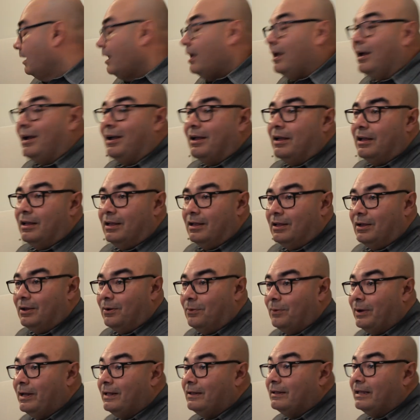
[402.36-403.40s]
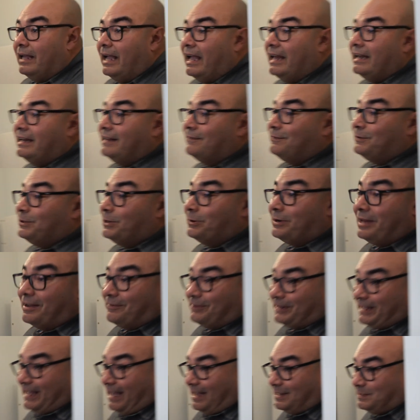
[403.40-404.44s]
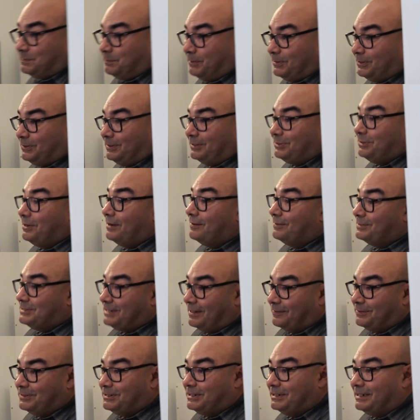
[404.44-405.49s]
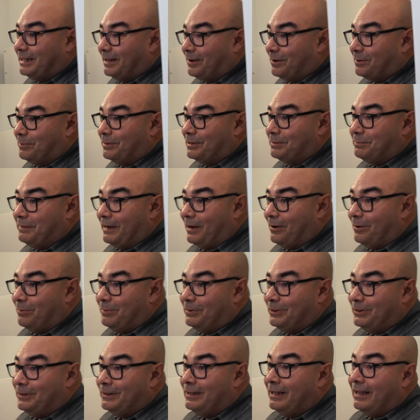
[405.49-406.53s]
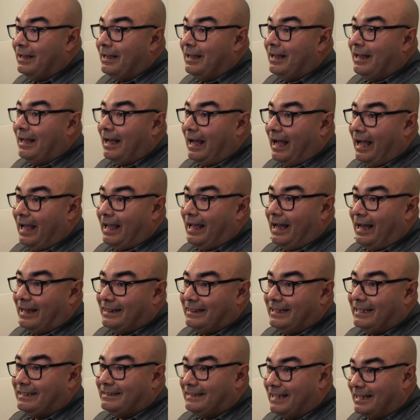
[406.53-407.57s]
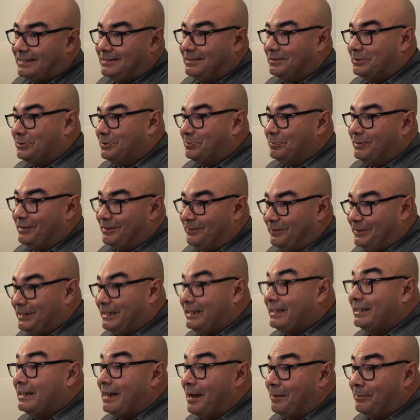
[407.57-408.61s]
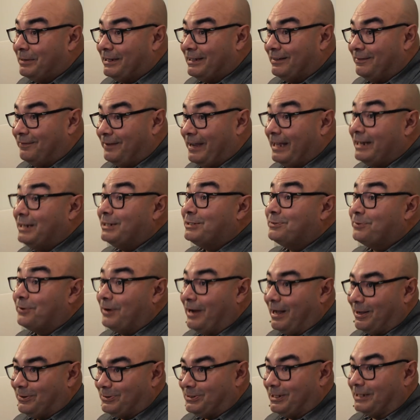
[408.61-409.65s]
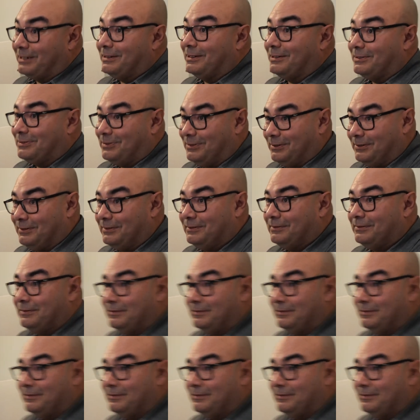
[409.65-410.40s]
else seeing that kind well, of. Well, and if you don't have a gas bill and you have a $17 a month power bill, I, I, think that's a little bit of an economic advantage for a house like this. Yeah,